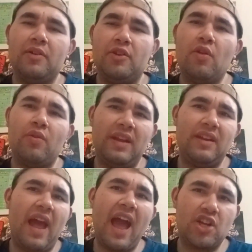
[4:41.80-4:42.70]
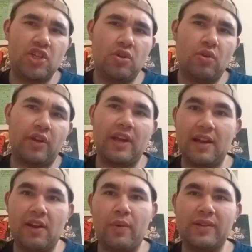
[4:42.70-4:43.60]
But you don't need action or
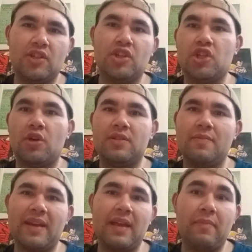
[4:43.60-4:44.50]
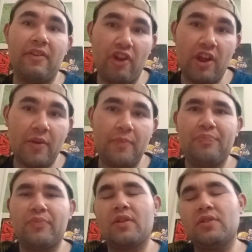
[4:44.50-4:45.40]
killing always in a show to make it great.
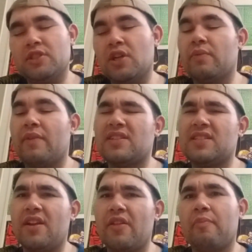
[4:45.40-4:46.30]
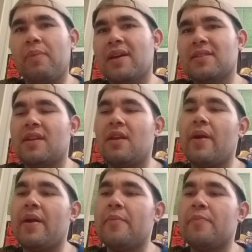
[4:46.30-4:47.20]
So that's another plus
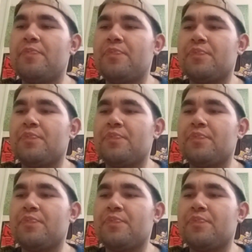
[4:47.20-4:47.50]
anyway.